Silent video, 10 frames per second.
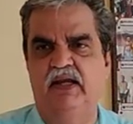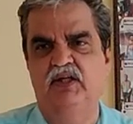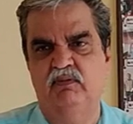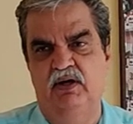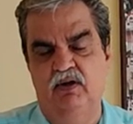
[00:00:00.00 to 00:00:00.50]

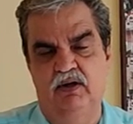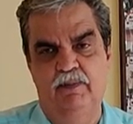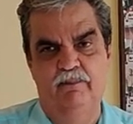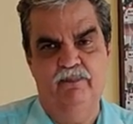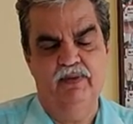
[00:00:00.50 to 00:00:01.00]
case went
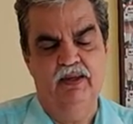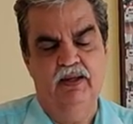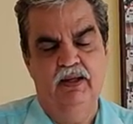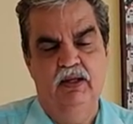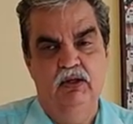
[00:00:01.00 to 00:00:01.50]
on.
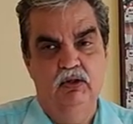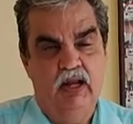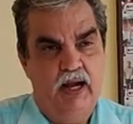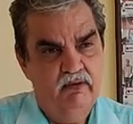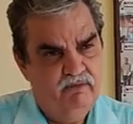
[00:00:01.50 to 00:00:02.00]

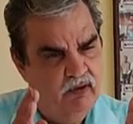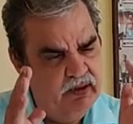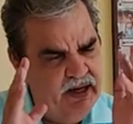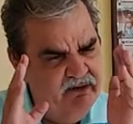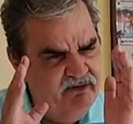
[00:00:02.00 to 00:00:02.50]
And
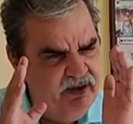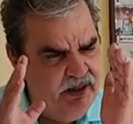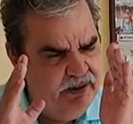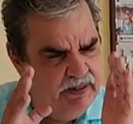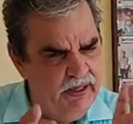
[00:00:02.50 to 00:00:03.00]
for
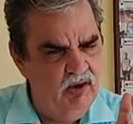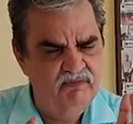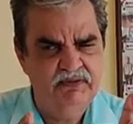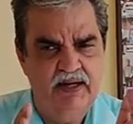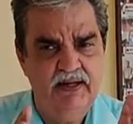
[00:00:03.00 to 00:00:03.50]
every day
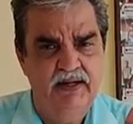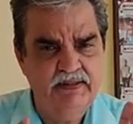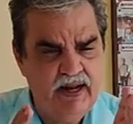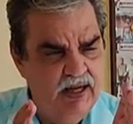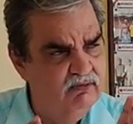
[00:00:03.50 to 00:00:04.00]
of that
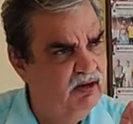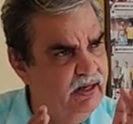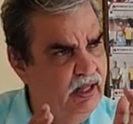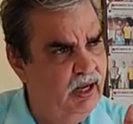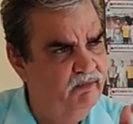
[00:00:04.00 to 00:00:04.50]
entire
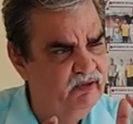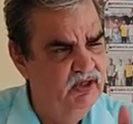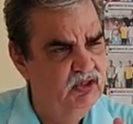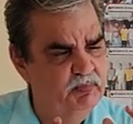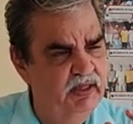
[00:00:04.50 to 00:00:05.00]
1.5
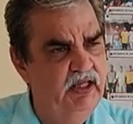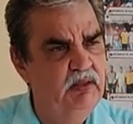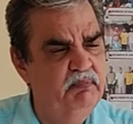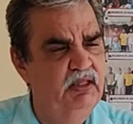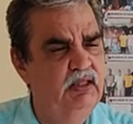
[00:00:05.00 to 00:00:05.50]
years,
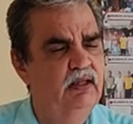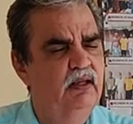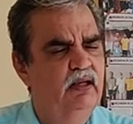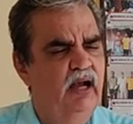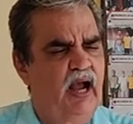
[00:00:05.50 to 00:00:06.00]
believe me,
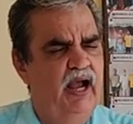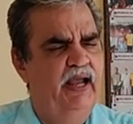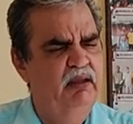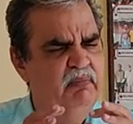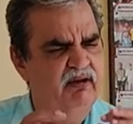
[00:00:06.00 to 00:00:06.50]

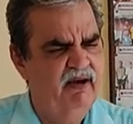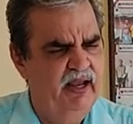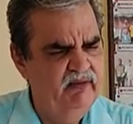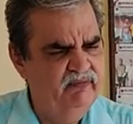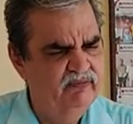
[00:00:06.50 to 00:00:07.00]
my
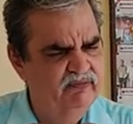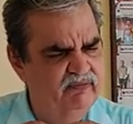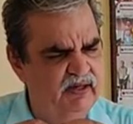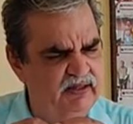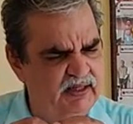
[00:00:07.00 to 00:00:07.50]
wife
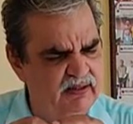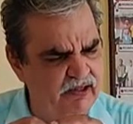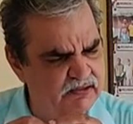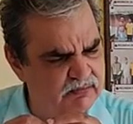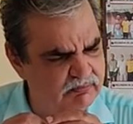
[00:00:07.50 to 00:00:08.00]
felt that
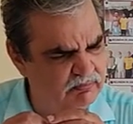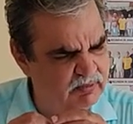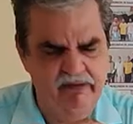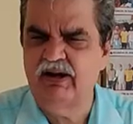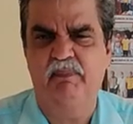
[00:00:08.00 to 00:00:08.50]
let's
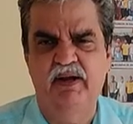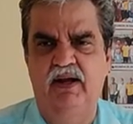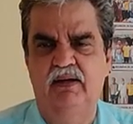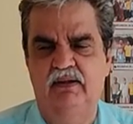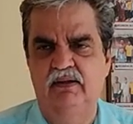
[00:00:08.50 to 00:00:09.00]
give it up
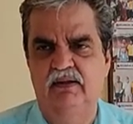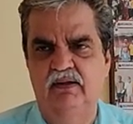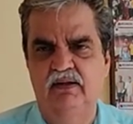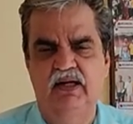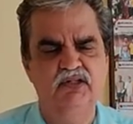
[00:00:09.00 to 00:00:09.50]
here.
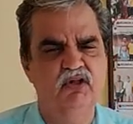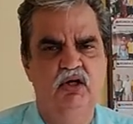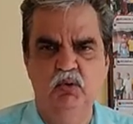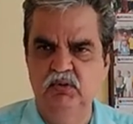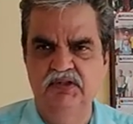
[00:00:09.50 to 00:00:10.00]
Let's
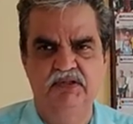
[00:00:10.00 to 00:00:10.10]
not do